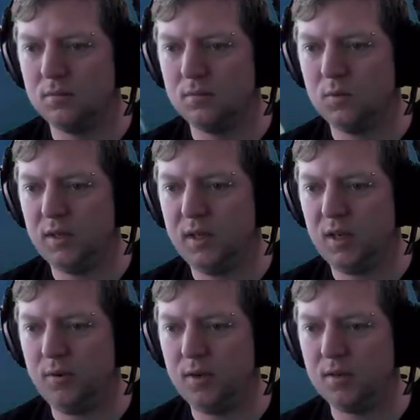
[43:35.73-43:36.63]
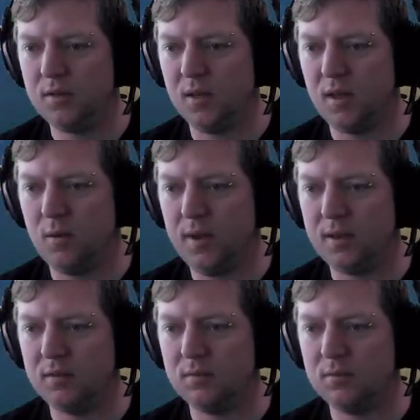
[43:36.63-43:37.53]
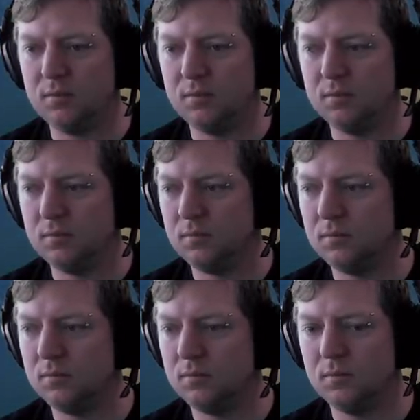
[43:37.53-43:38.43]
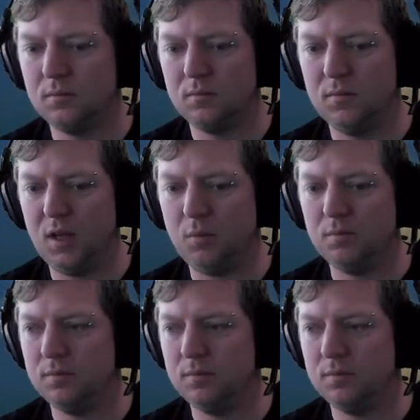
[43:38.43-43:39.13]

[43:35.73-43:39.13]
Where is the other one? Nope.